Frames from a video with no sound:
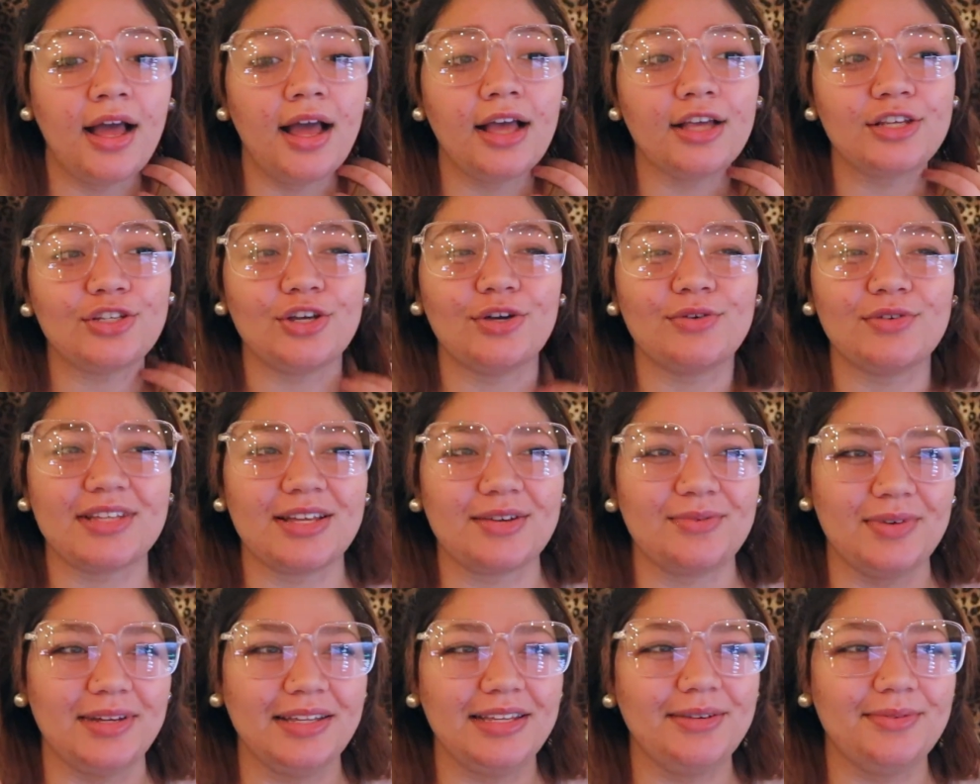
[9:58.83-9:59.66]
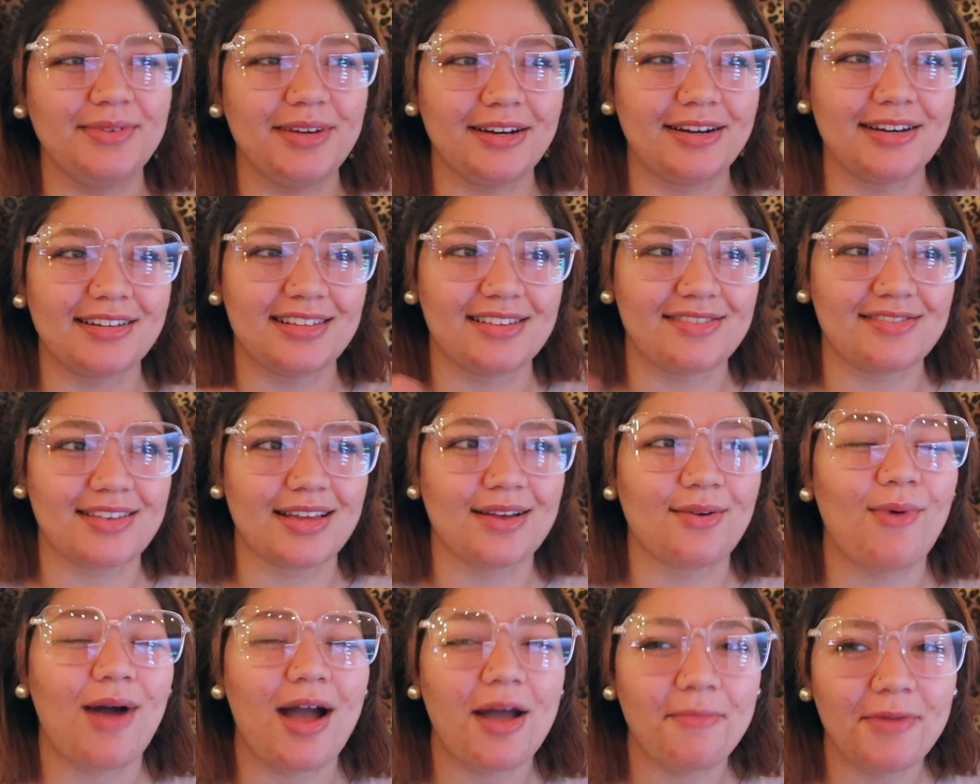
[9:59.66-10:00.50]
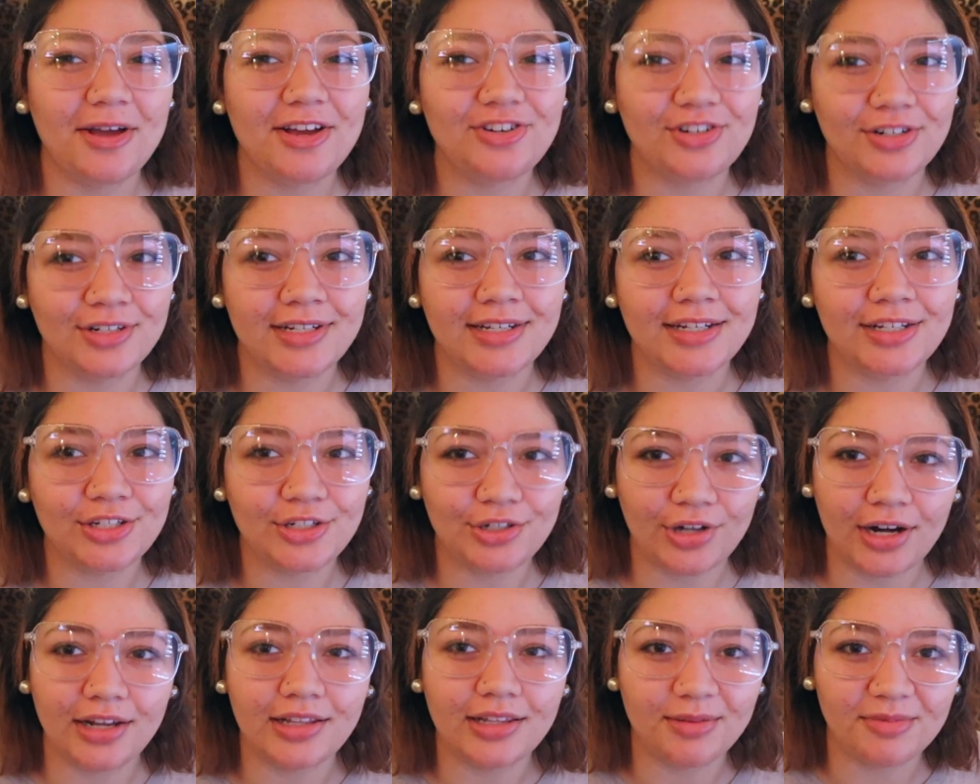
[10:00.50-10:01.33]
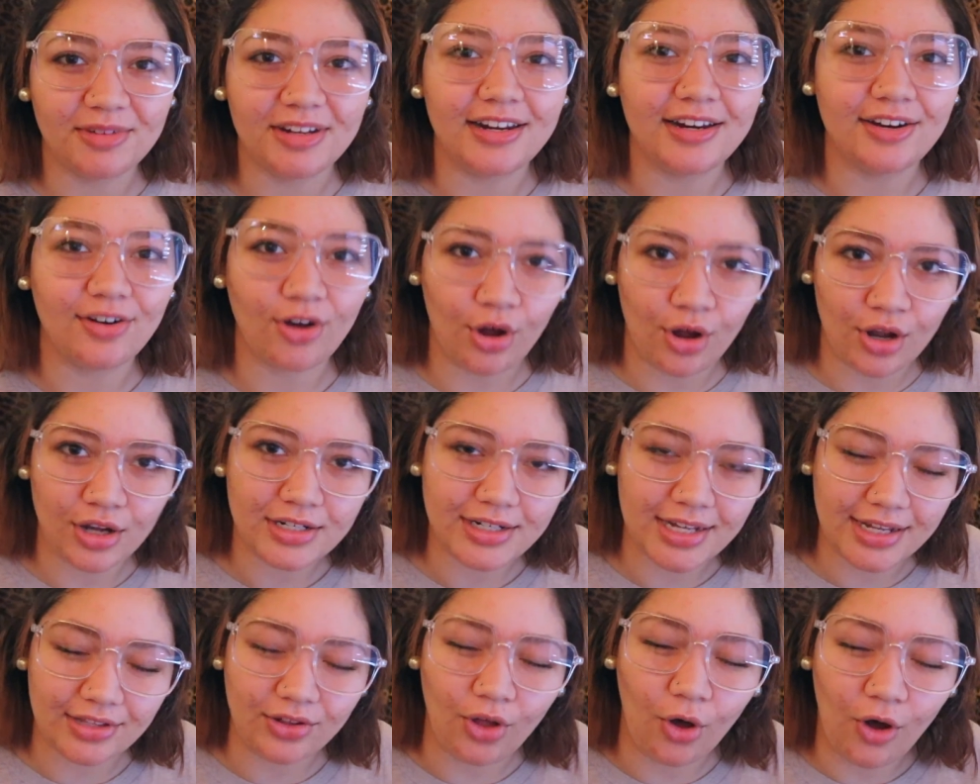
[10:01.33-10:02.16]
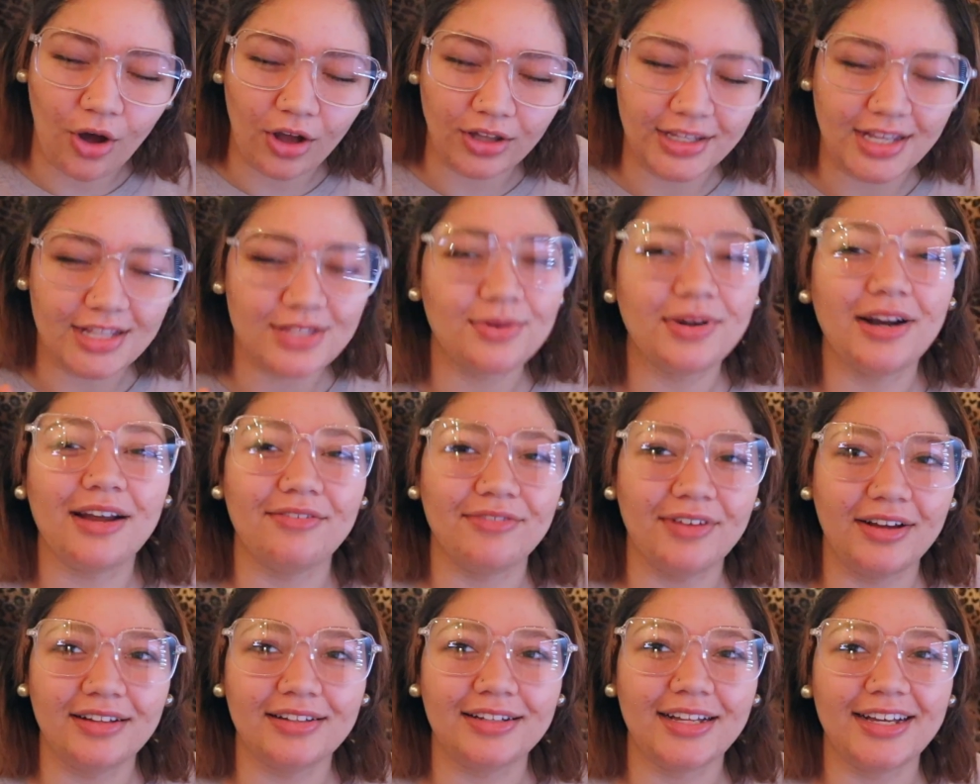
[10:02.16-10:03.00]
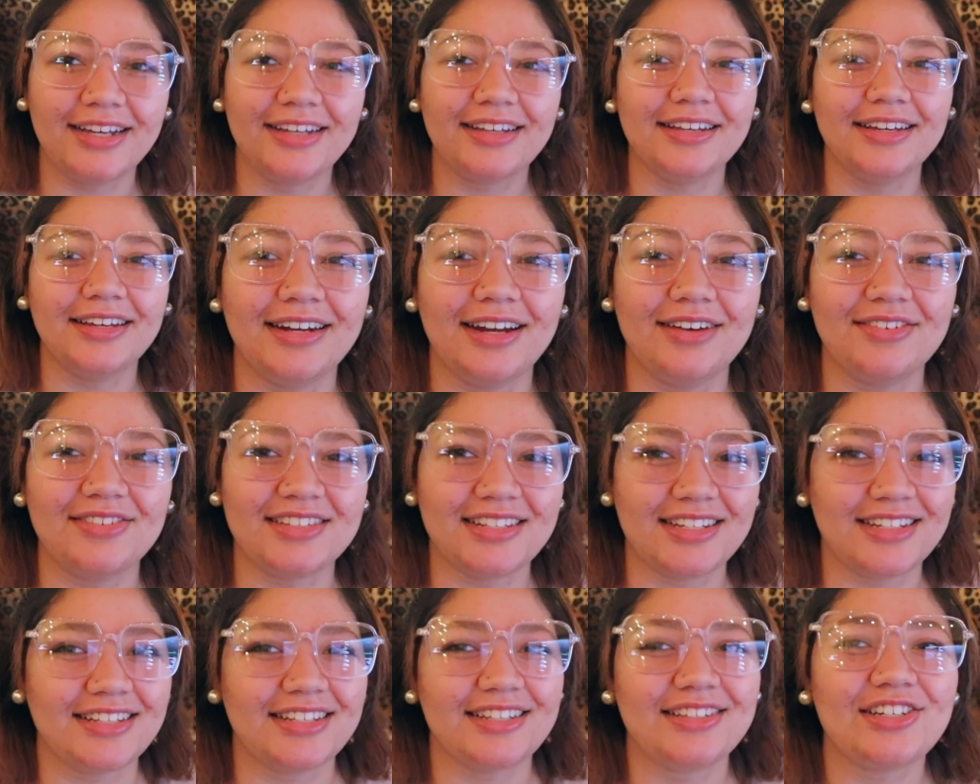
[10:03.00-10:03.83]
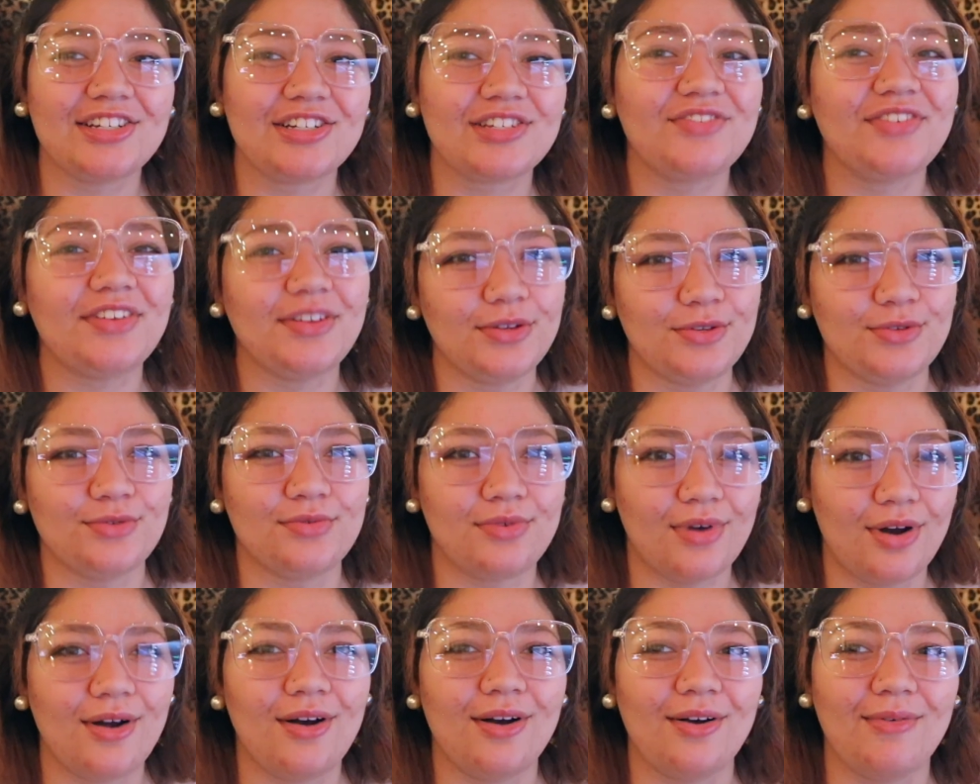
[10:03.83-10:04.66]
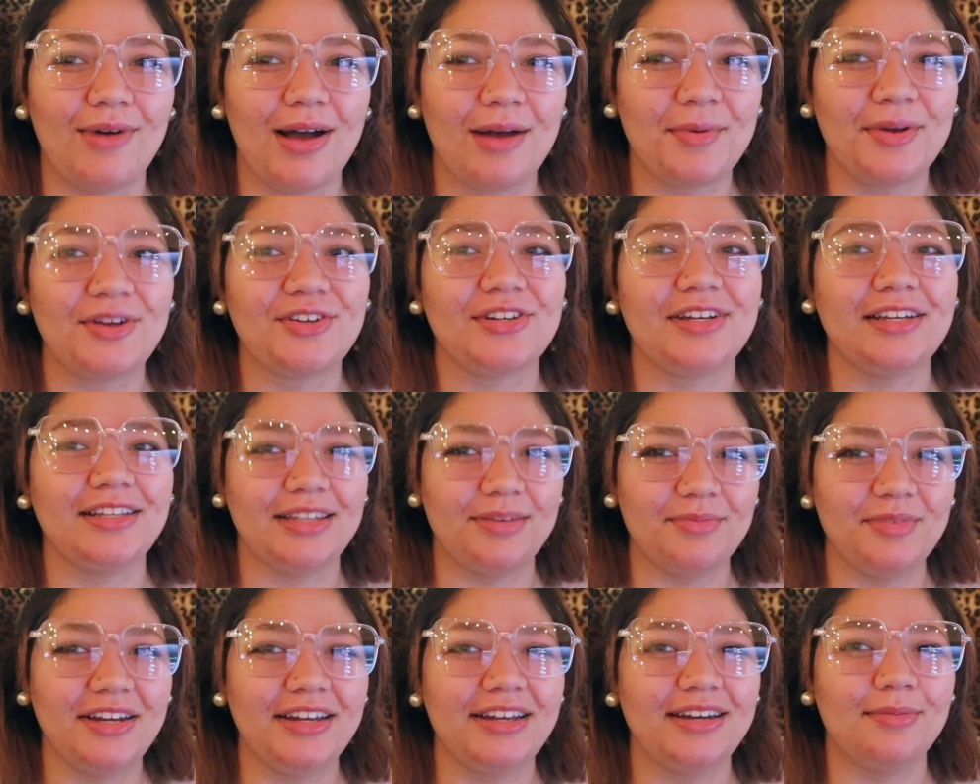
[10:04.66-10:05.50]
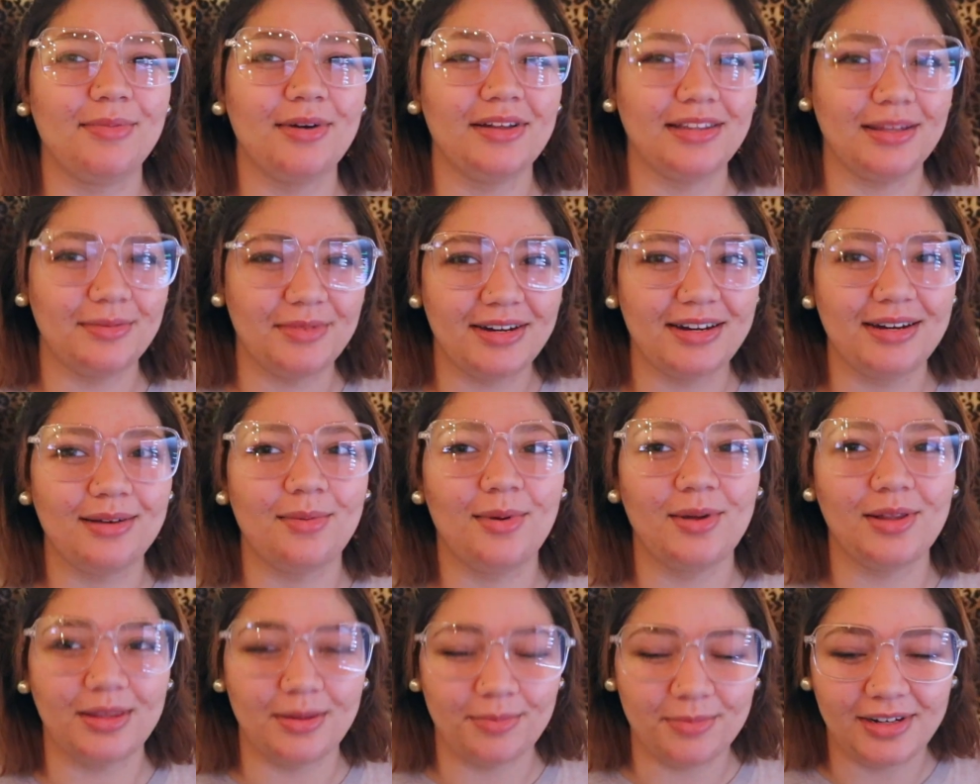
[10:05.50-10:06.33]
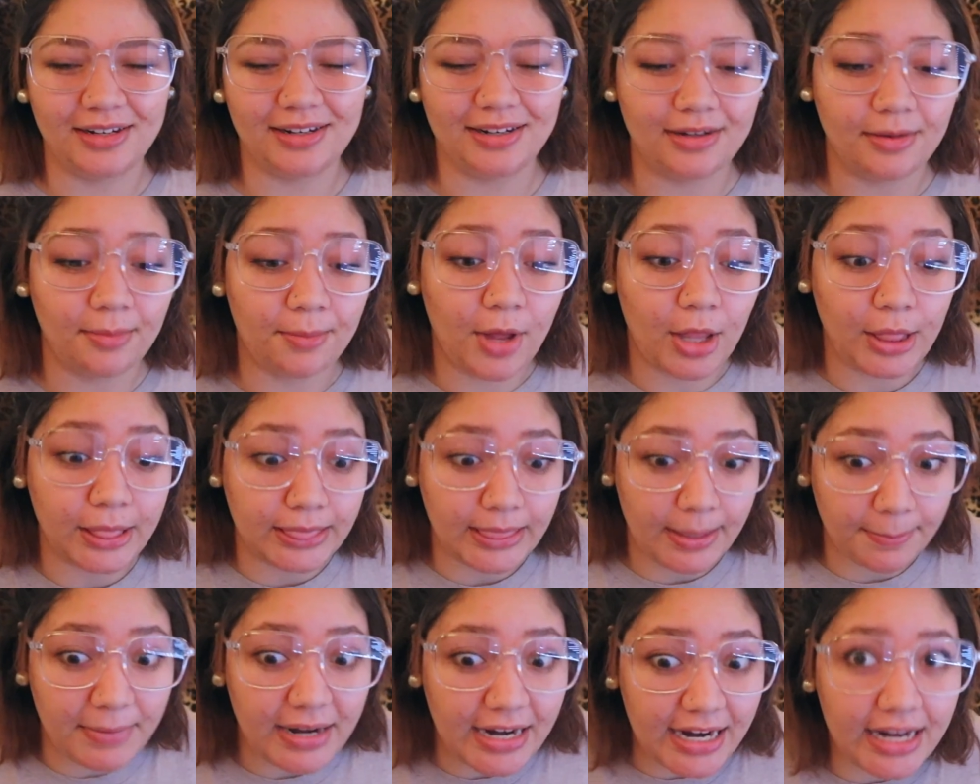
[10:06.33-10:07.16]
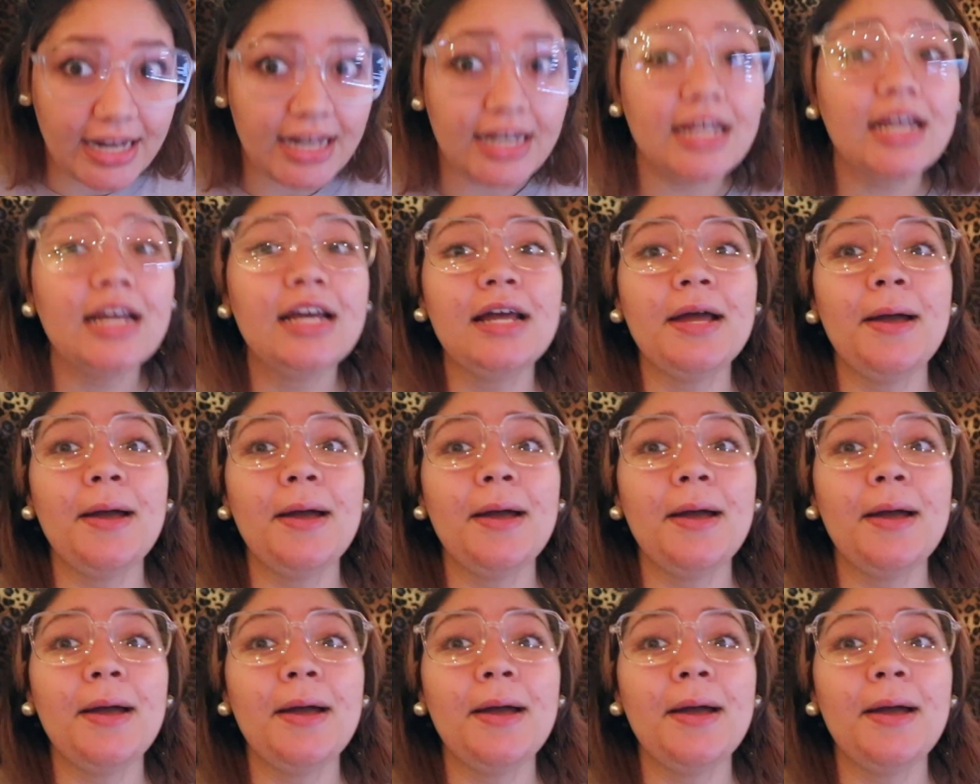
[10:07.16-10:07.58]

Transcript: So it was like really weird because I was like, why am I drinking straight lemonade all day long? That's what I felt like. I was like, this just feels wrong. Why am I drinking lemonade upon lemonade upon lemonade upon lemonade?